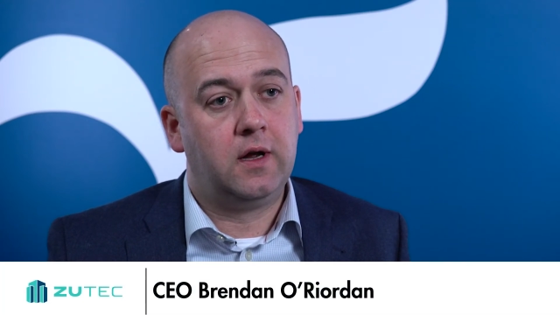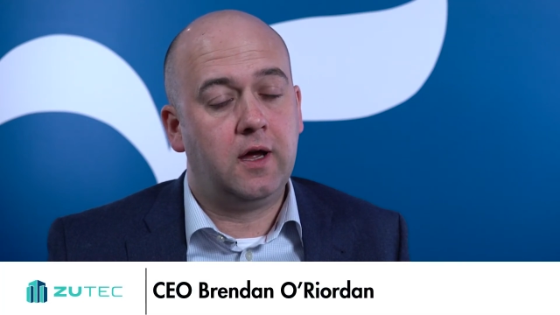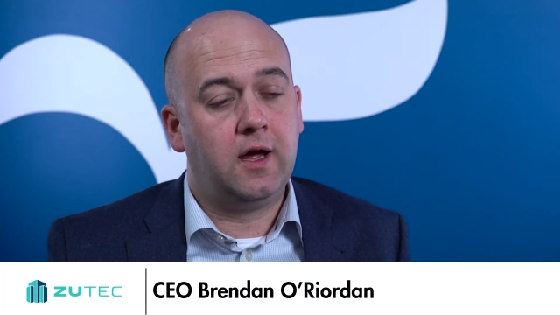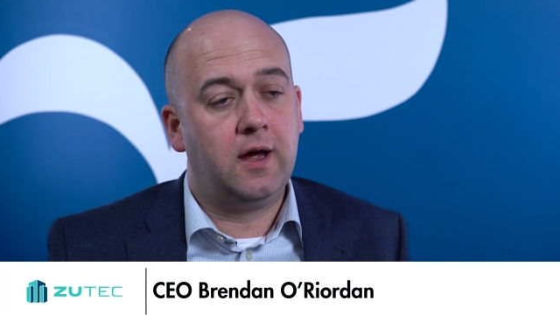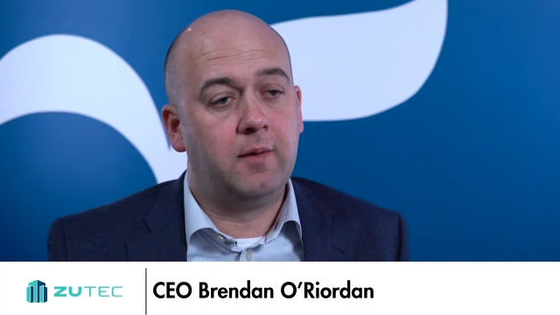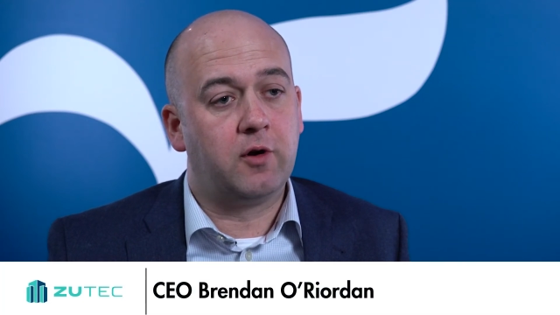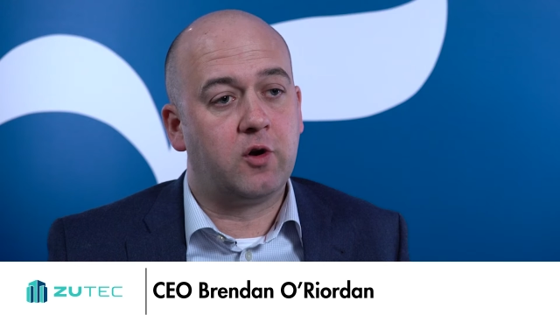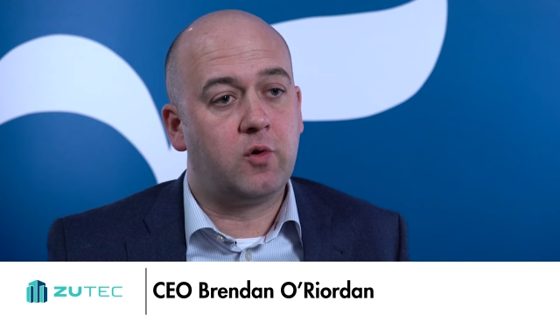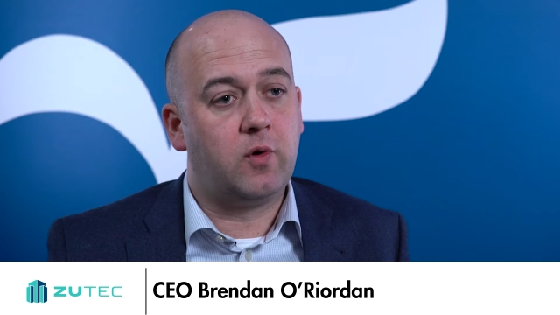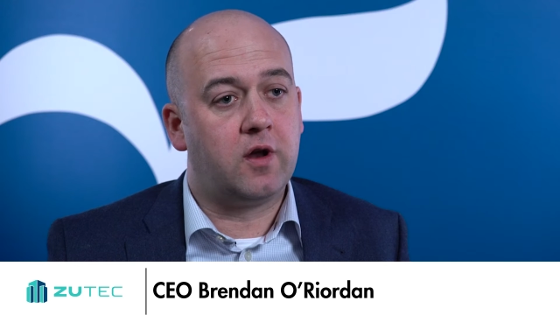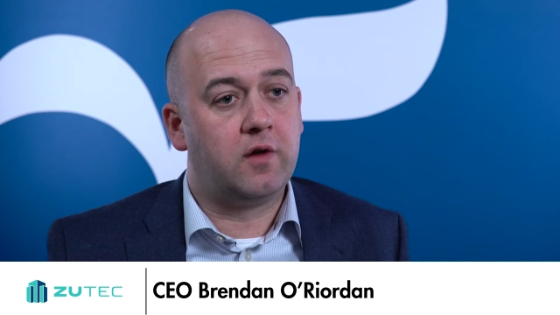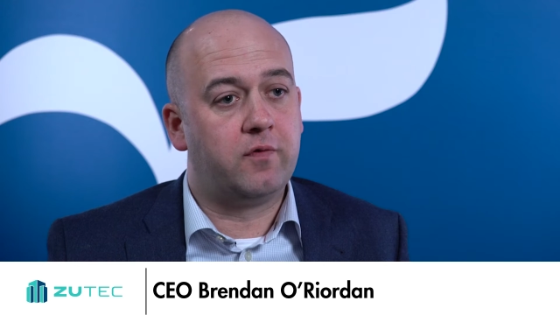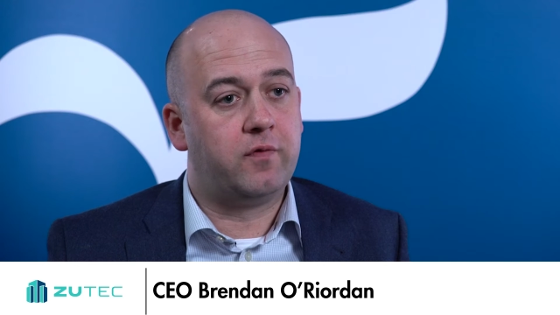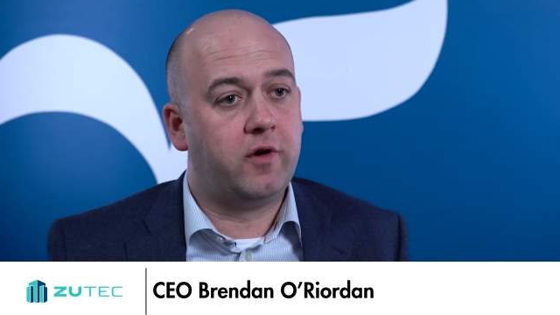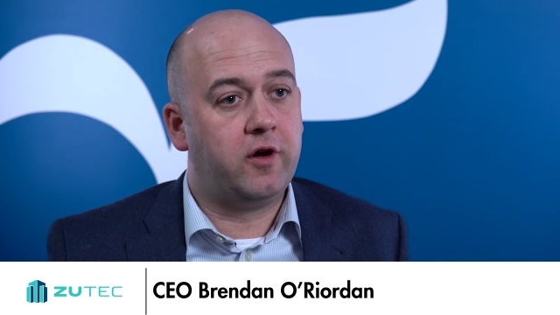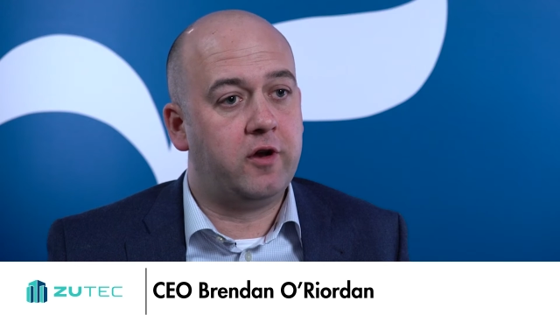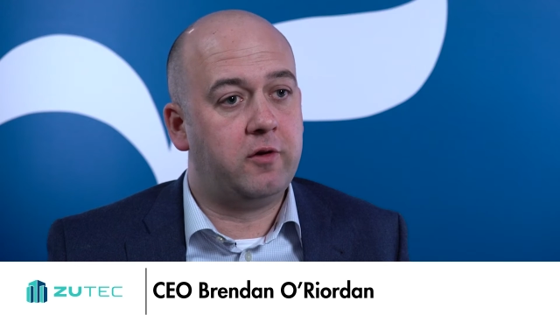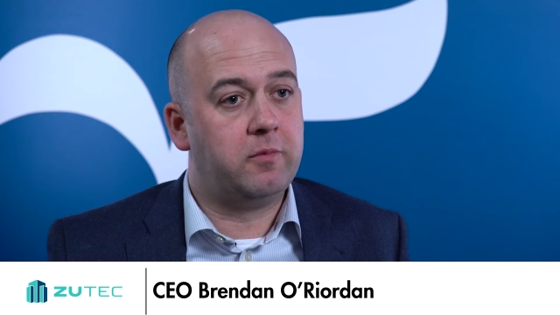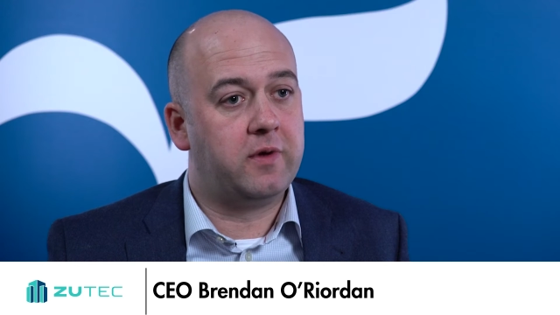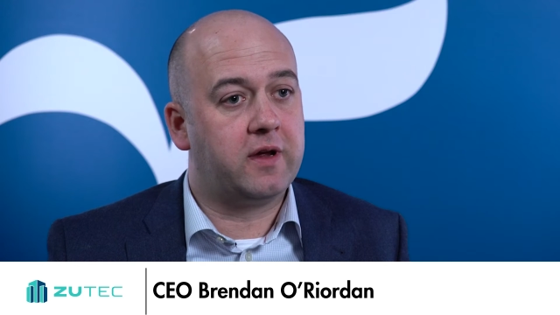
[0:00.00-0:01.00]
I
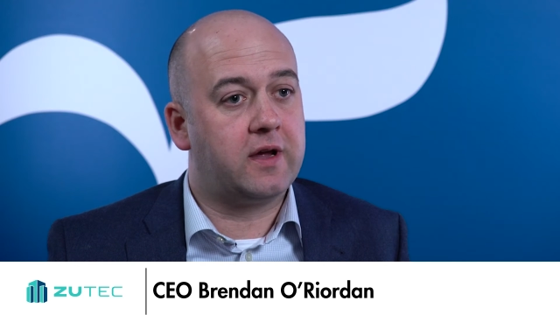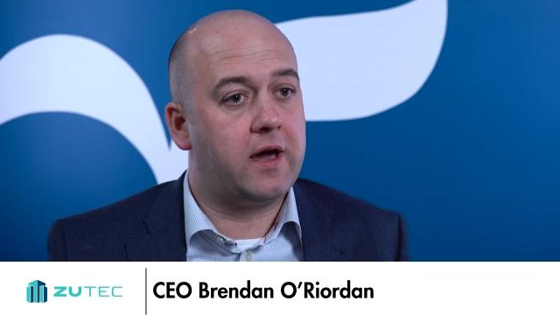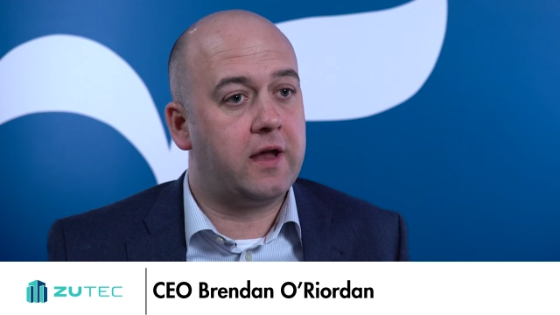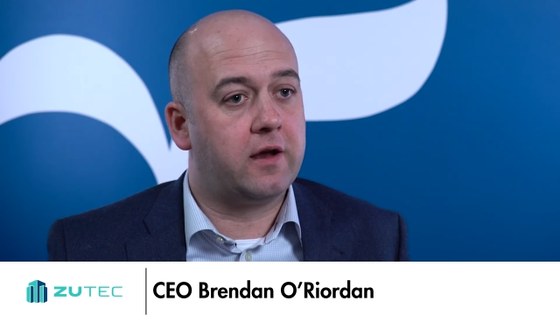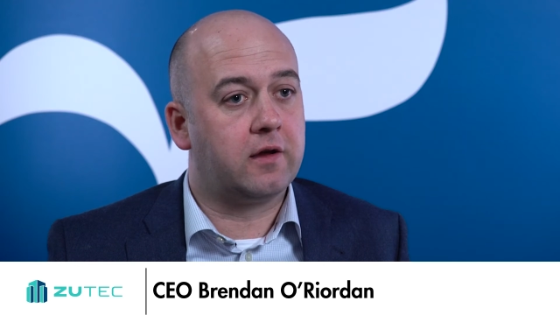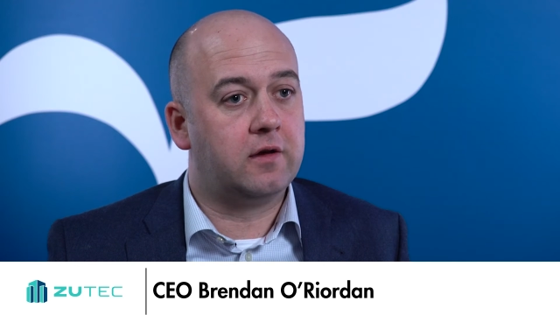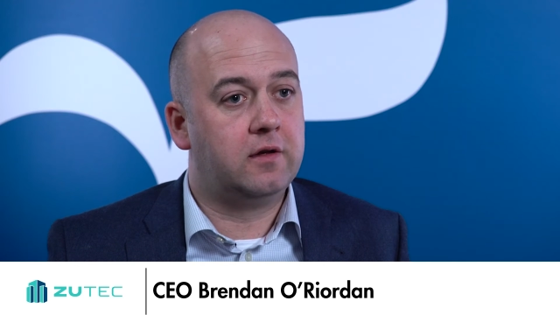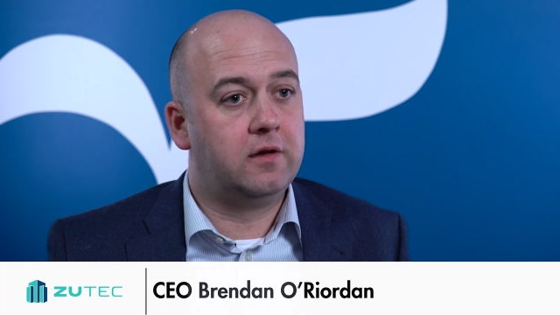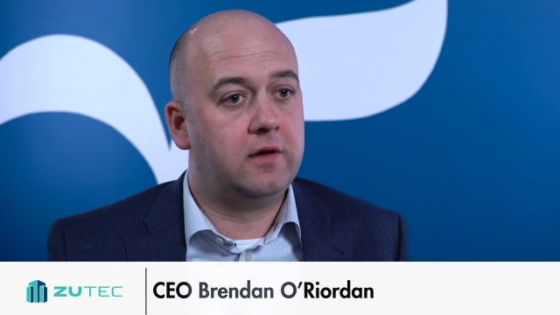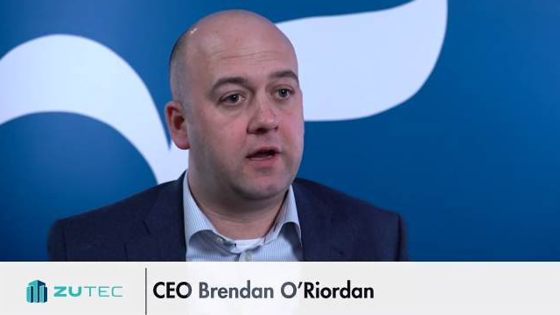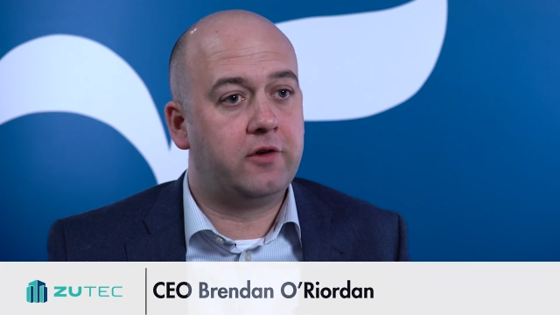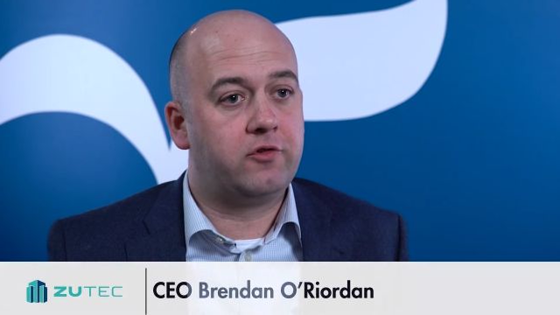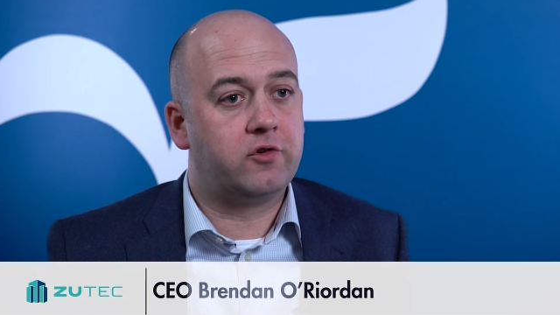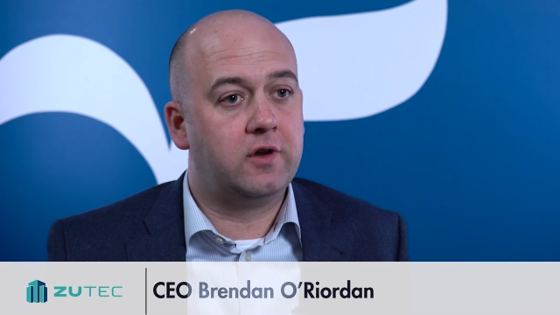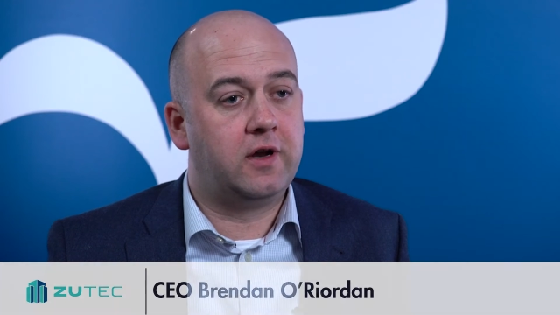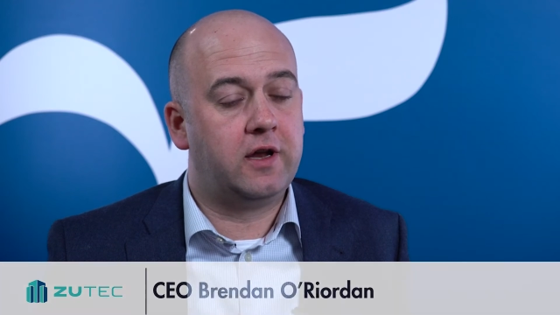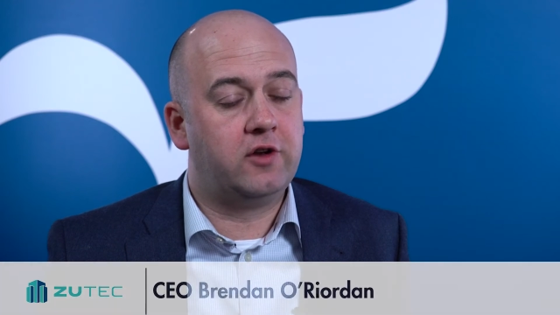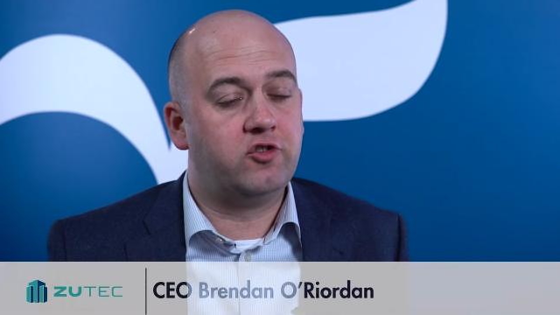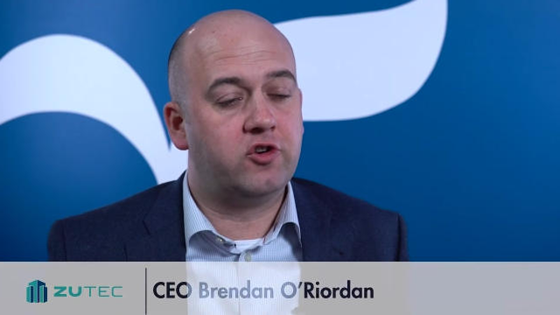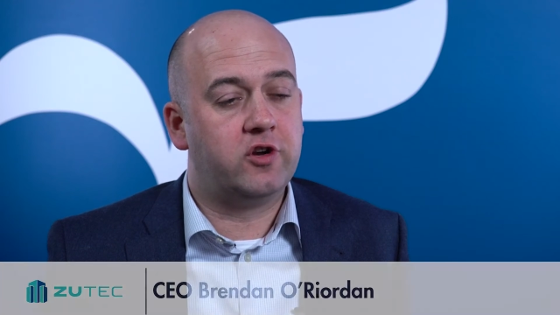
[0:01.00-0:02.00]
qualified as a mechanical
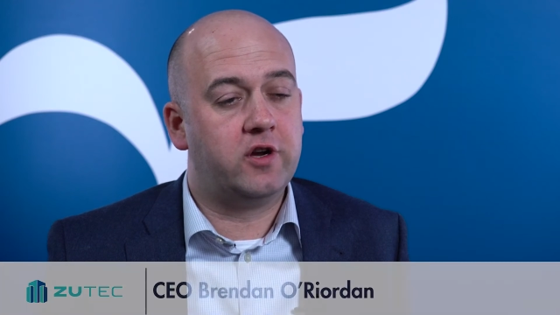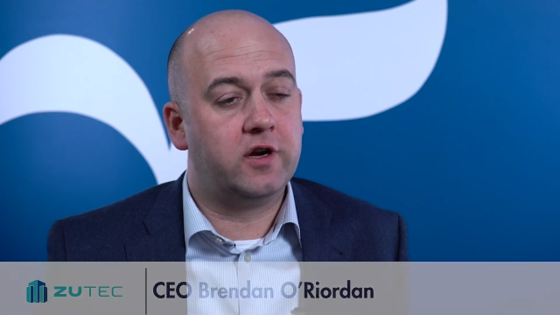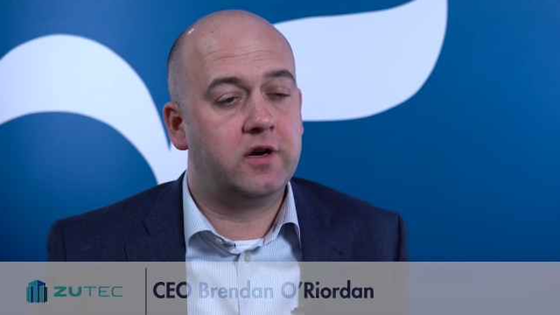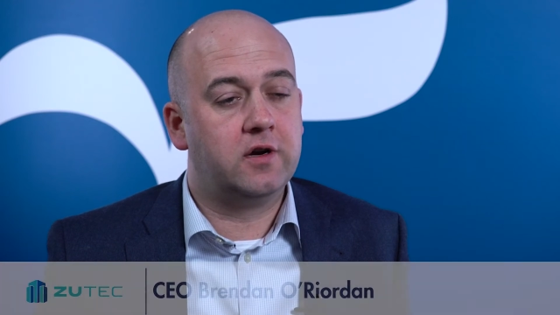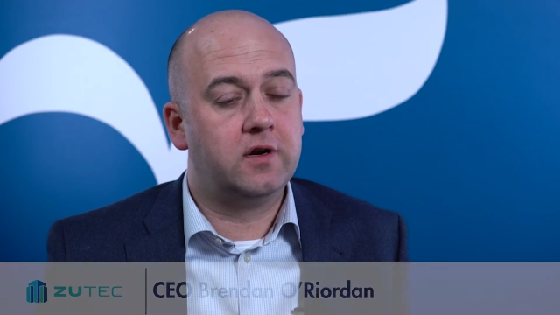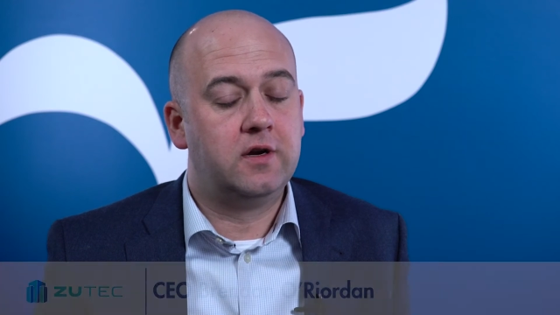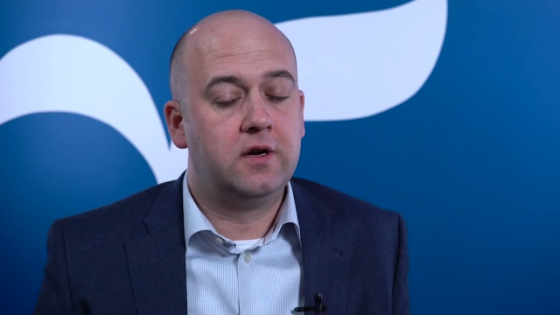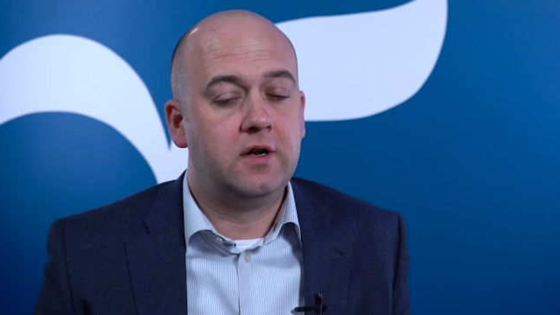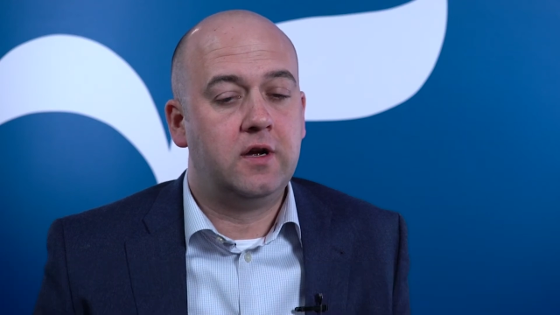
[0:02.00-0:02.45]
electrical engineer.